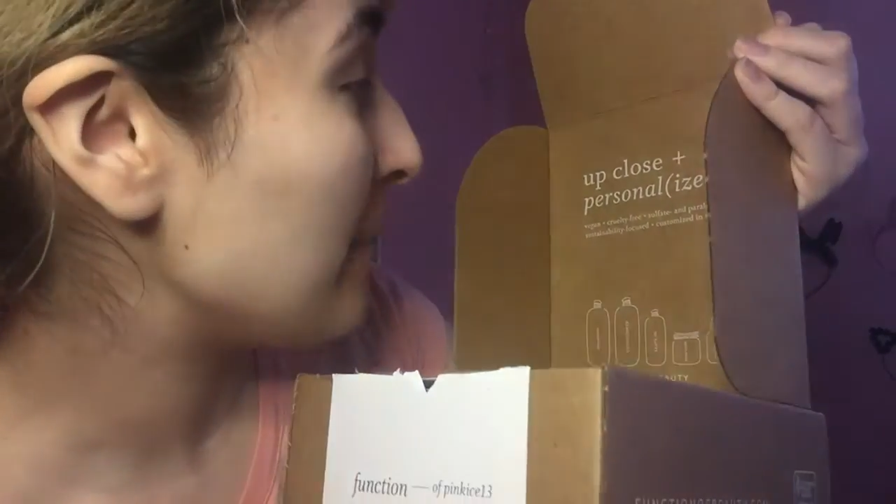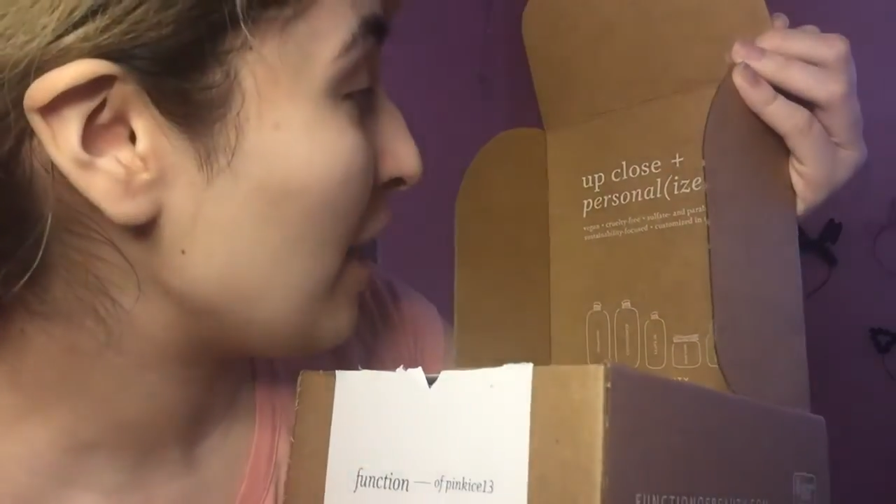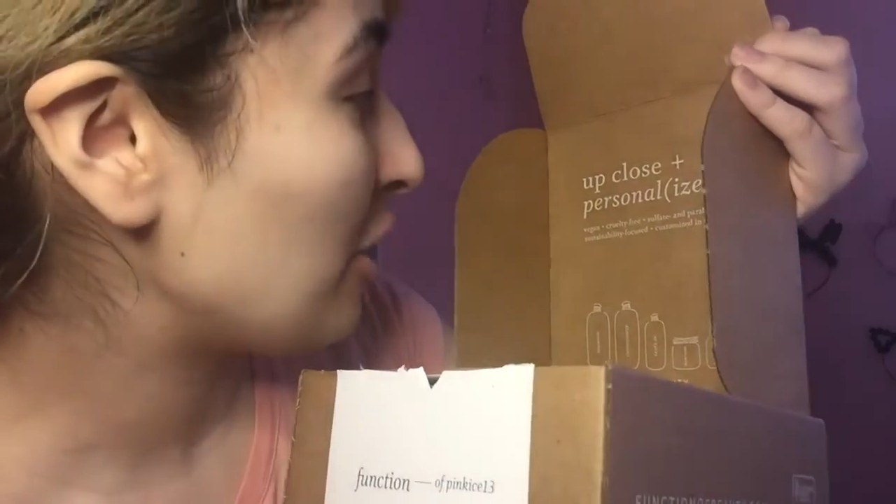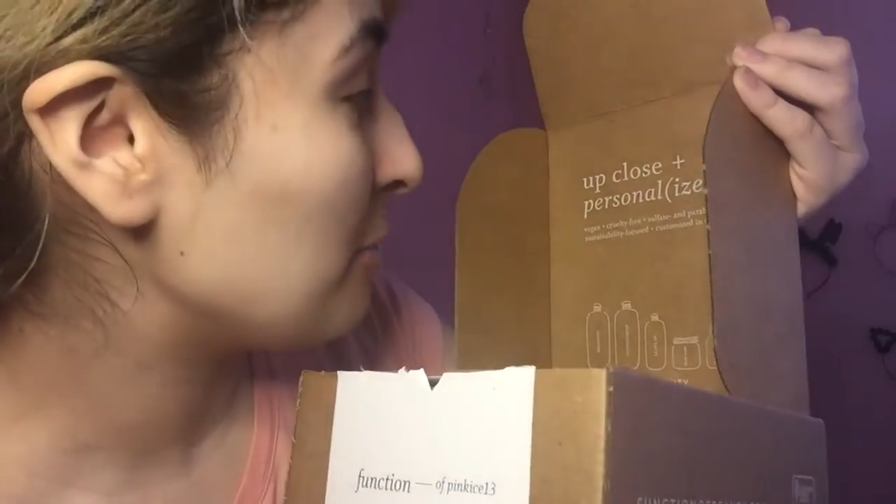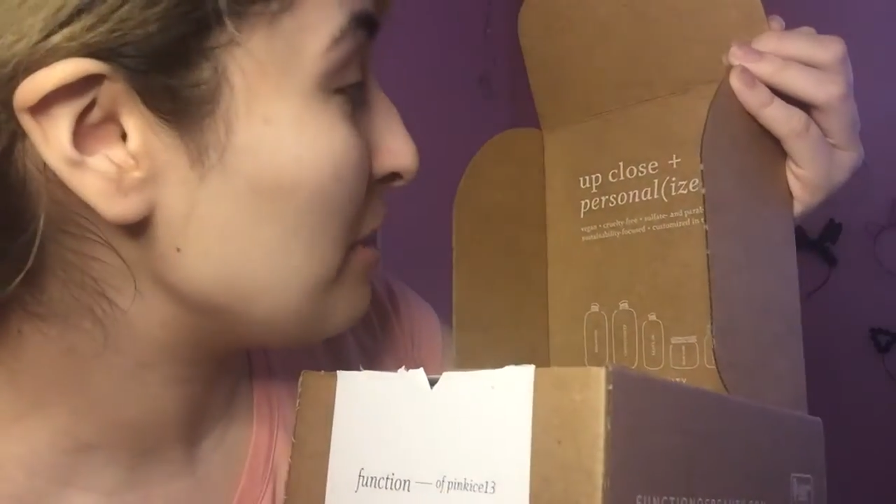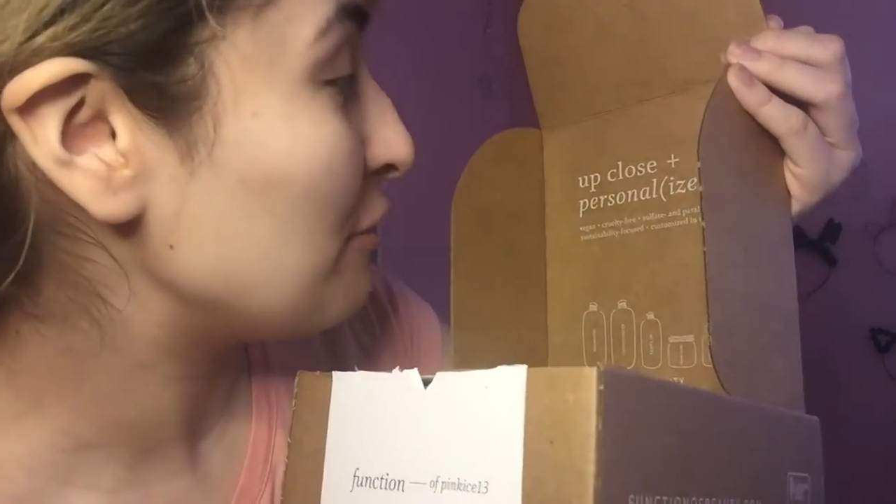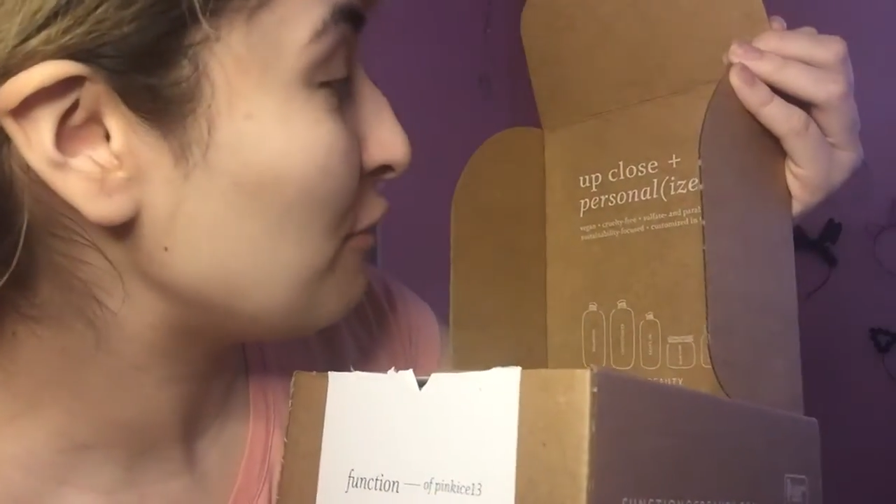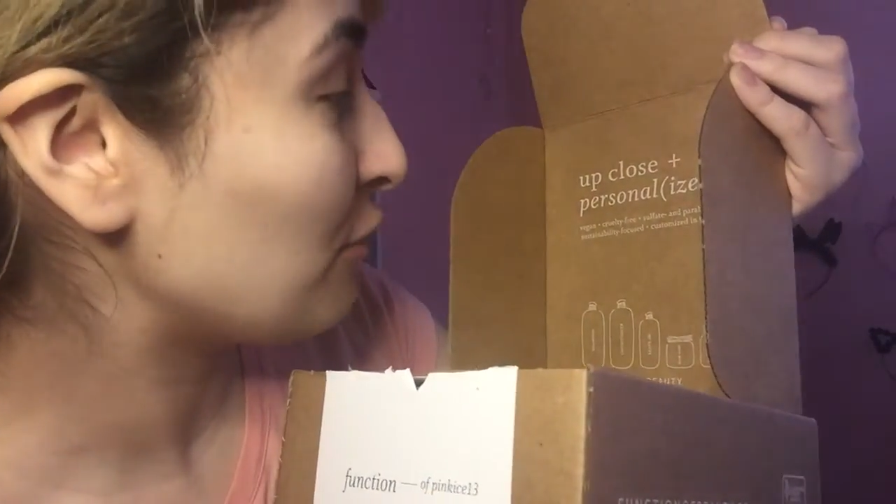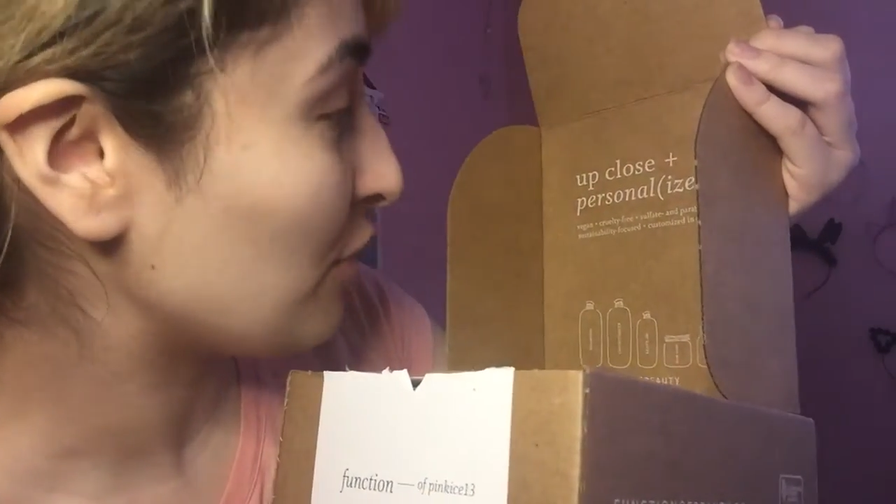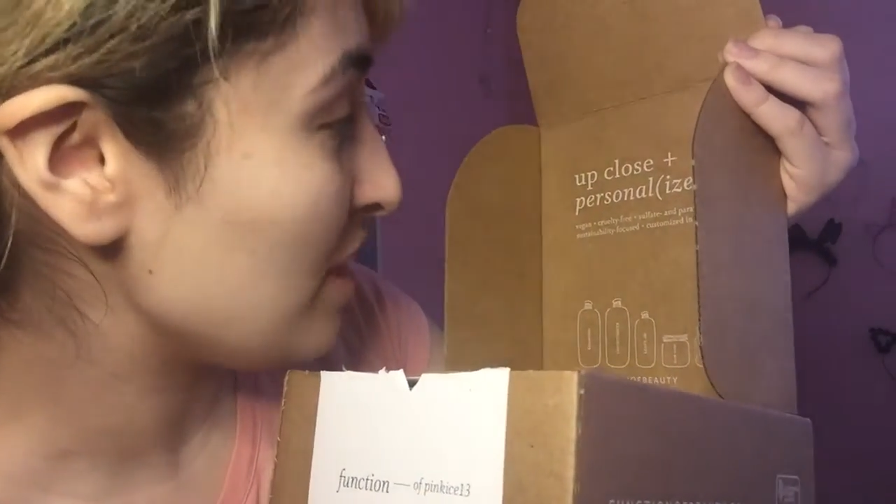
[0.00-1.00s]

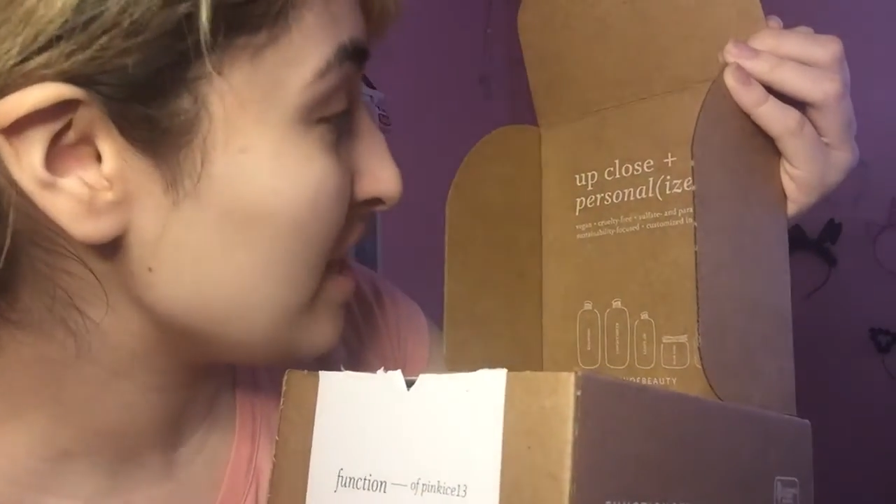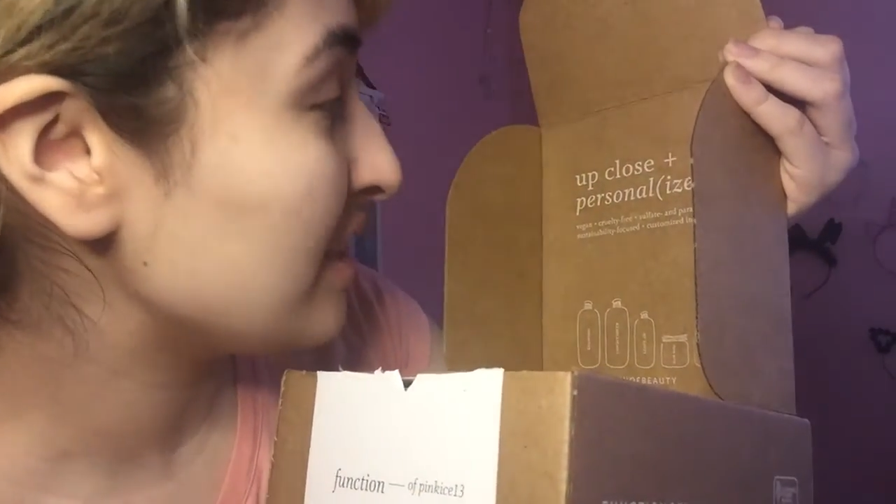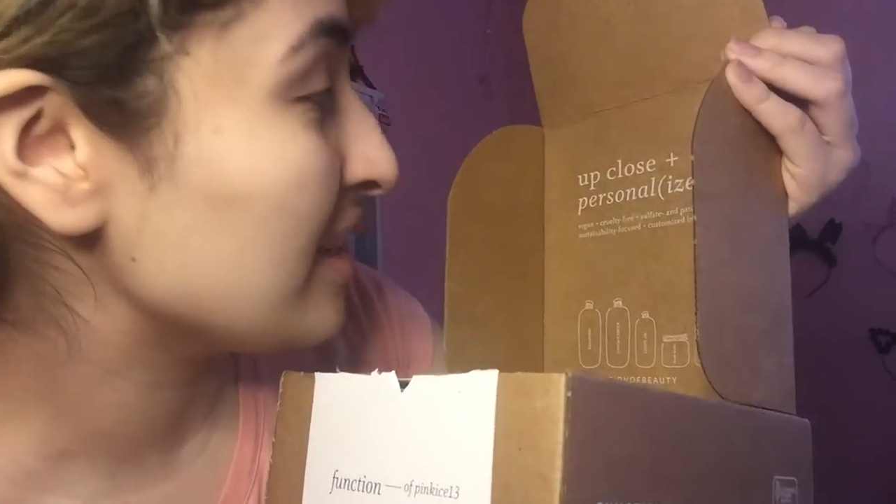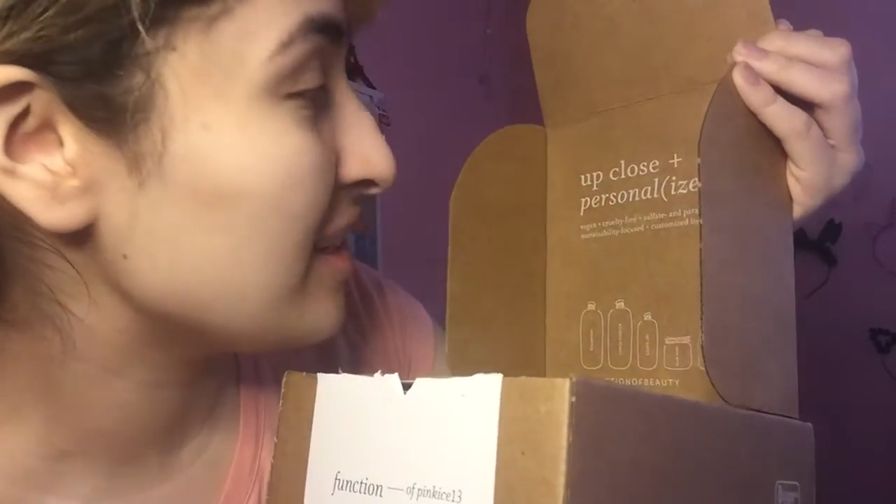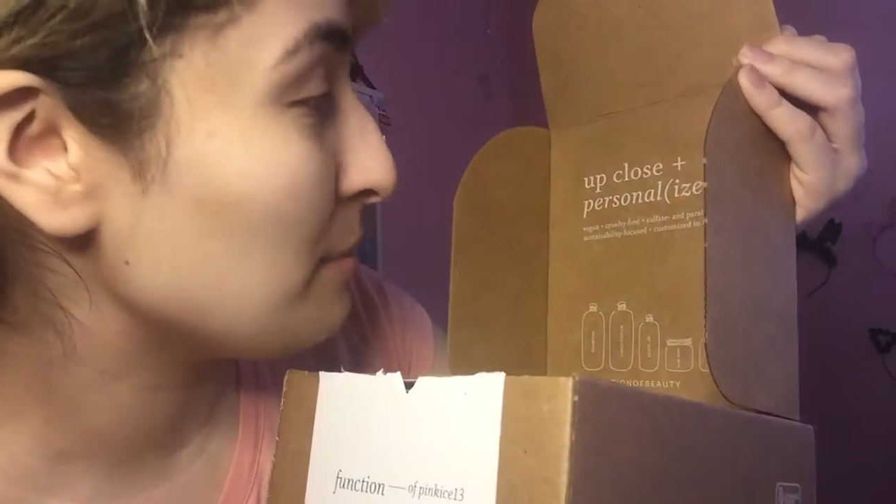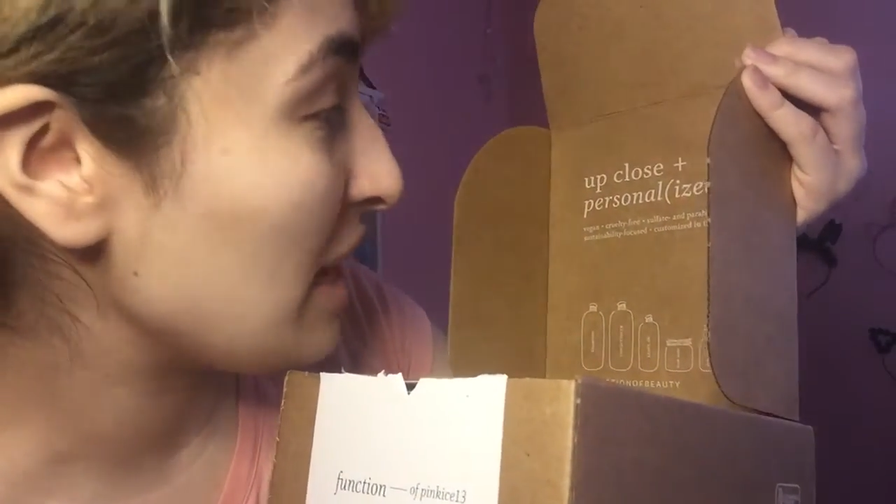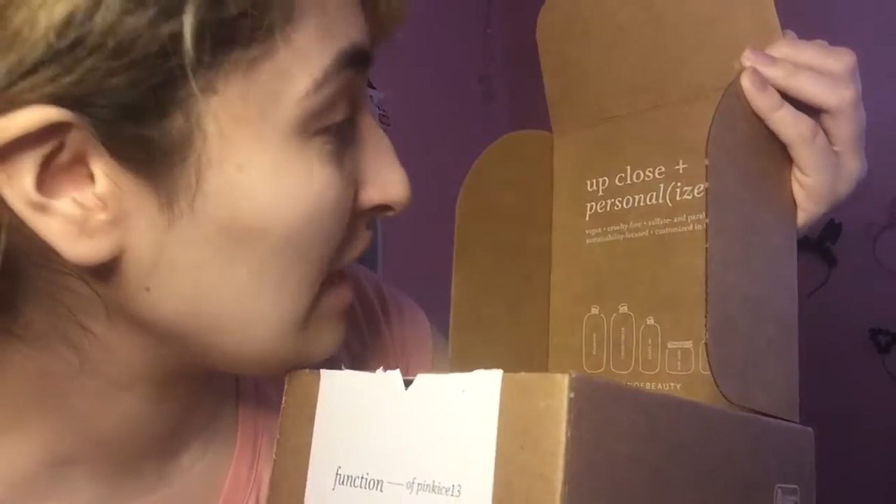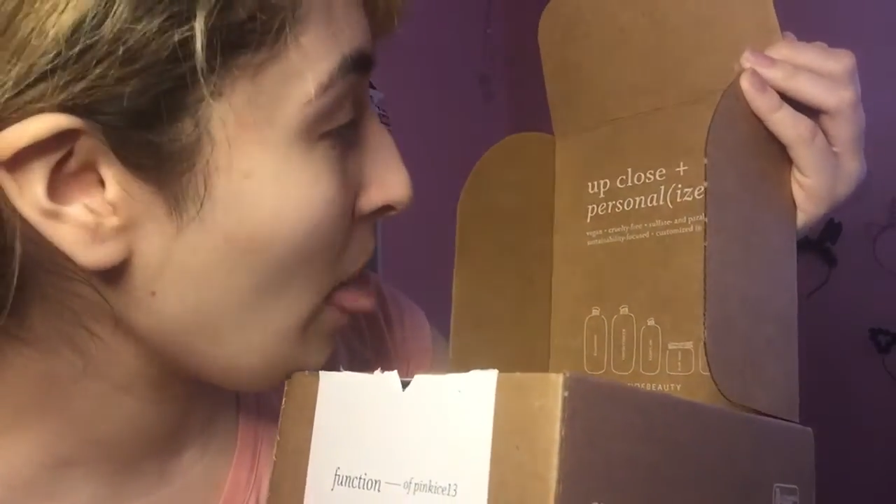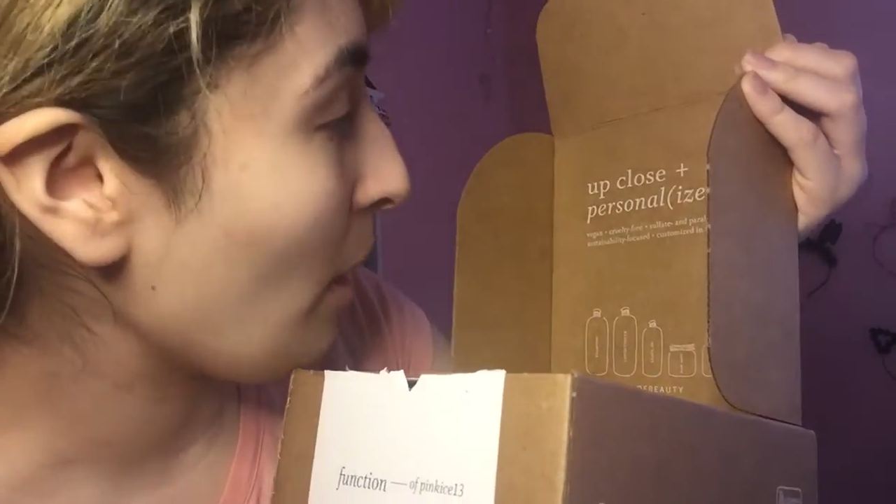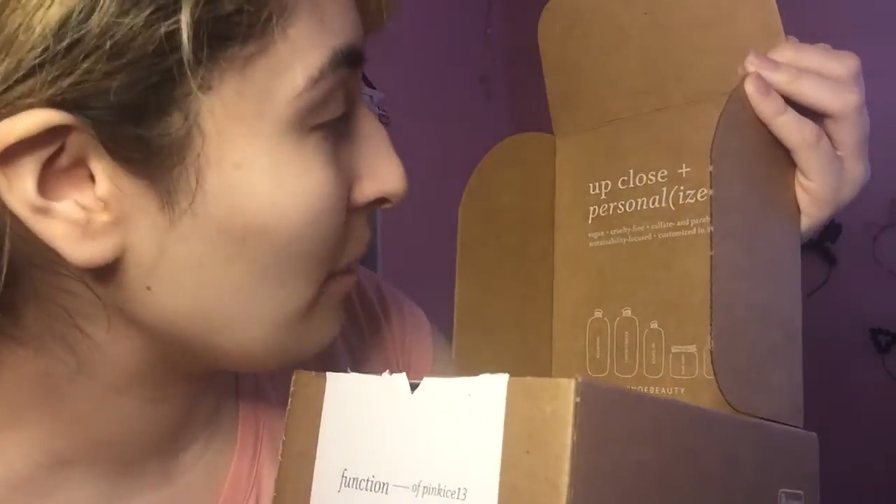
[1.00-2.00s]
paraben-free,
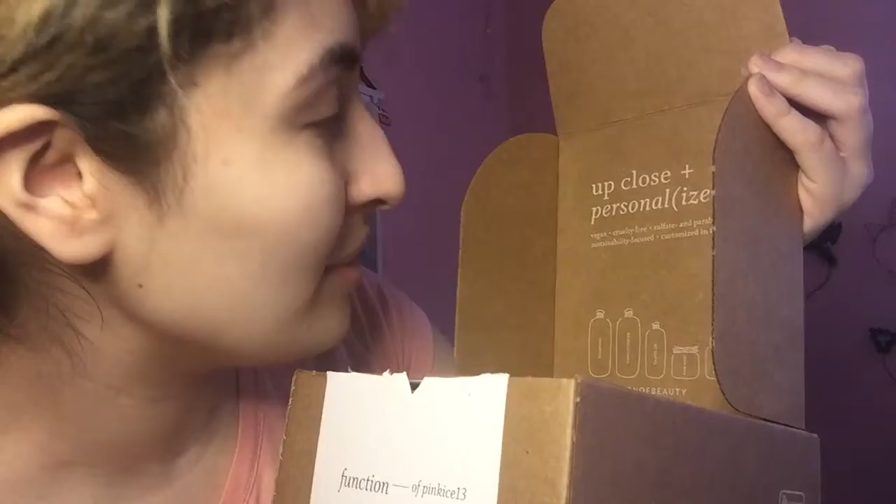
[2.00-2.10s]
sustainability